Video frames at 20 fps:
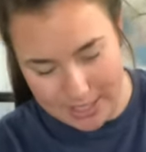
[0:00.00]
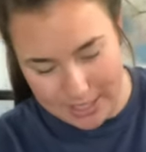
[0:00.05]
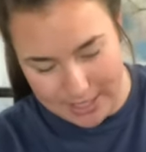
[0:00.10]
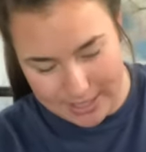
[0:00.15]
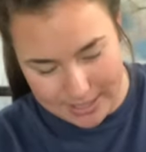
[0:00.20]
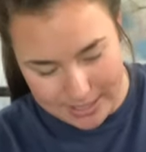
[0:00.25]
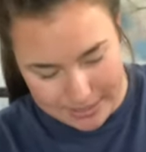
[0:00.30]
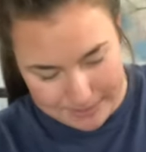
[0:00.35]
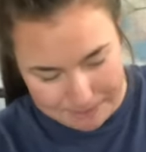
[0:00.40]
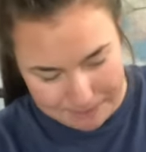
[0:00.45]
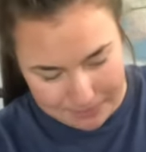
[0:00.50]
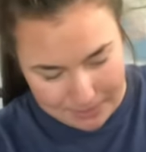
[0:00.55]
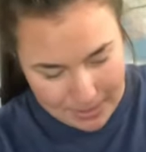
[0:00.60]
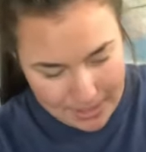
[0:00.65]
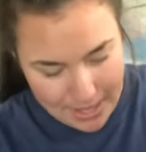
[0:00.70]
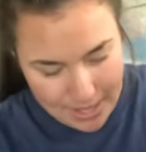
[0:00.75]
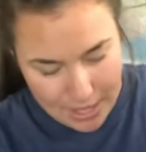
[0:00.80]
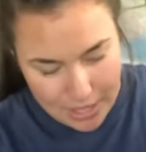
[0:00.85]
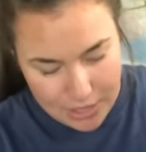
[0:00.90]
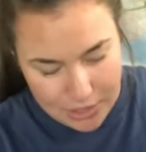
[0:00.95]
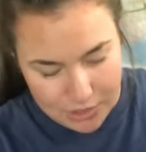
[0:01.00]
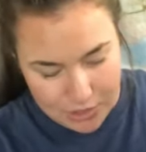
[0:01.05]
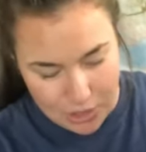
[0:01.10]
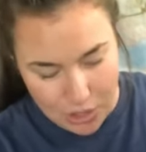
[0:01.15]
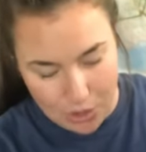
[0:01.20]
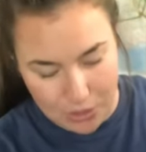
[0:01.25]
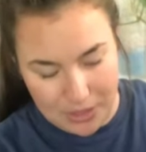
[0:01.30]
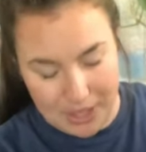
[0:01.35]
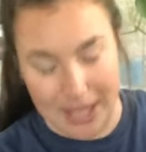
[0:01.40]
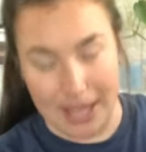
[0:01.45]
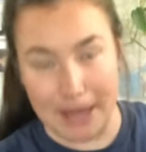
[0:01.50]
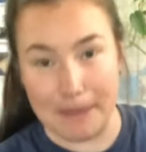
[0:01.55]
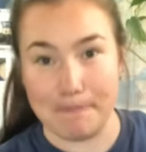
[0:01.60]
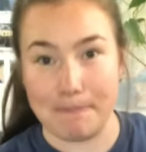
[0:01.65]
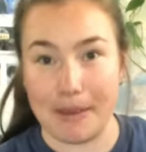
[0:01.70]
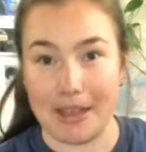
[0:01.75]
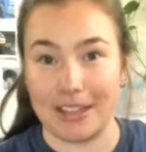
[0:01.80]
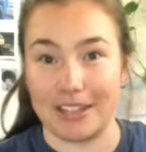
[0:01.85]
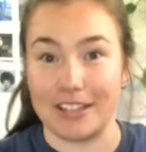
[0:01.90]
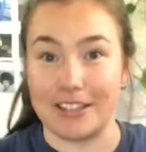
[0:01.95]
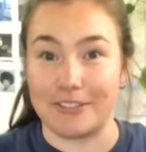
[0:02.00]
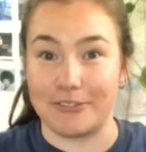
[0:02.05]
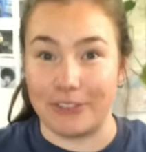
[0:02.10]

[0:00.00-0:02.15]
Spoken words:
system. So the hip belt is